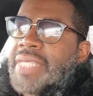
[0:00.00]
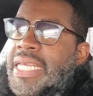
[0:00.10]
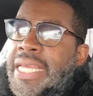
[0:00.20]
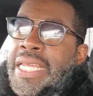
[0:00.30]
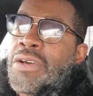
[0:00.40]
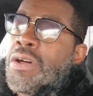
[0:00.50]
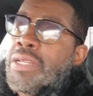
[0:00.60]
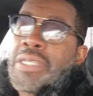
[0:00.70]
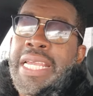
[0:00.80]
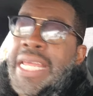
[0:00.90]
it
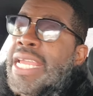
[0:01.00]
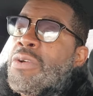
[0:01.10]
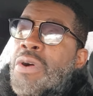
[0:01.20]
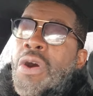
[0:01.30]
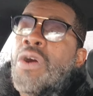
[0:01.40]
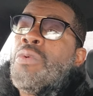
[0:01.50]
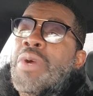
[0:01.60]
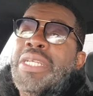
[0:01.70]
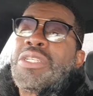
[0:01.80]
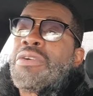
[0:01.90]
ain't all
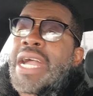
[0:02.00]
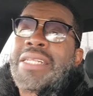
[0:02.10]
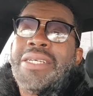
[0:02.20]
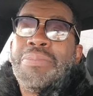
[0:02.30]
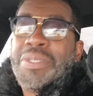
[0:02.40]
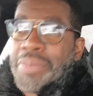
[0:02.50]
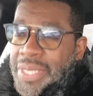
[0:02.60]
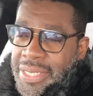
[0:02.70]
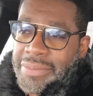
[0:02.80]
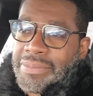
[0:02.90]
what it's cracked up to
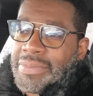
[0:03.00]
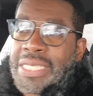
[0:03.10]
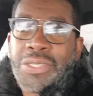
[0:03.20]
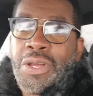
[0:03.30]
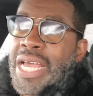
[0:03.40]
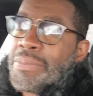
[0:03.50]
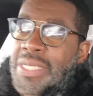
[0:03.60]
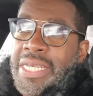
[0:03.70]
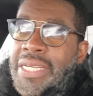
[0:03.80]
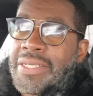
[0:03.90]
be. That's all I'm
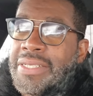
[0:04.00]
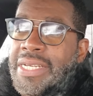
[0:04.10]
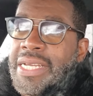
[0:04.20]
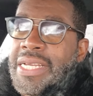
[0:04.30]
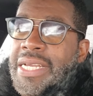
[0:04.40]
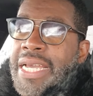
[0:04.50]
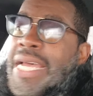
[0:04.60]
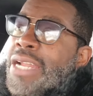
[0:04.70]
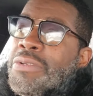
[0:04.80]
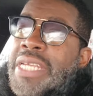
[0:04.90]
saying. And
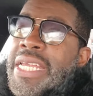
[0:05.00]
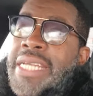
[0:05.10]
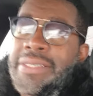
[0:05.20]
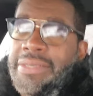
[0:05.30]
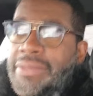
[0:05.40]
I don't need it.